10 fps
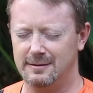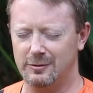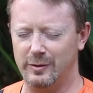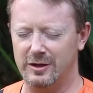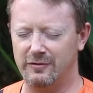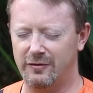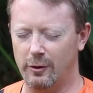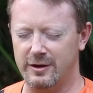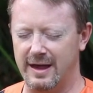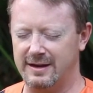Lord, we look
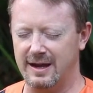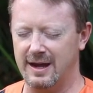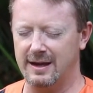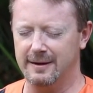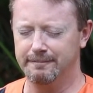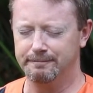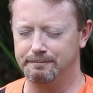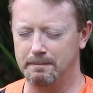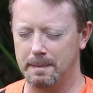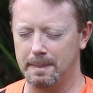forward to that day
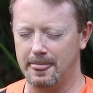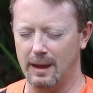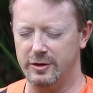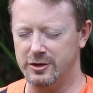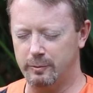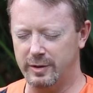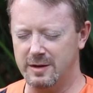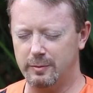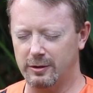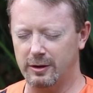when your
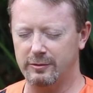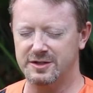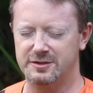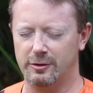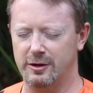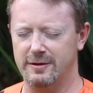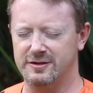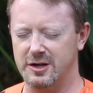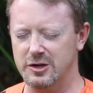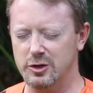people are restored.
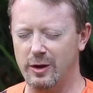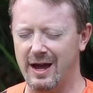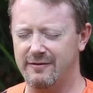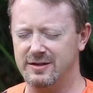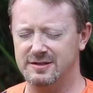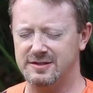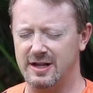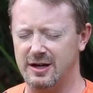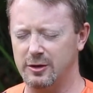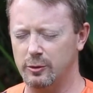There's a new heavens
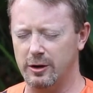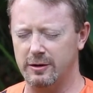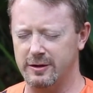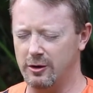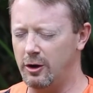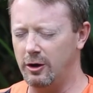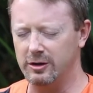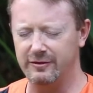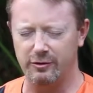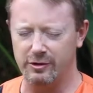and a new earth, and
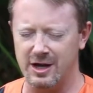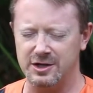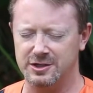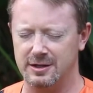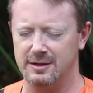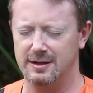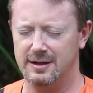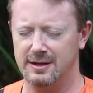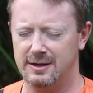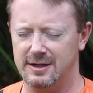all of creation
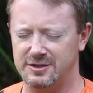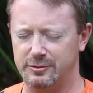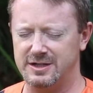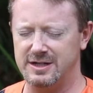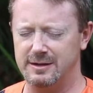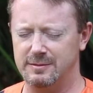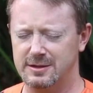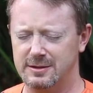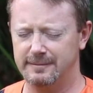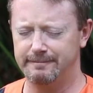is redeemed.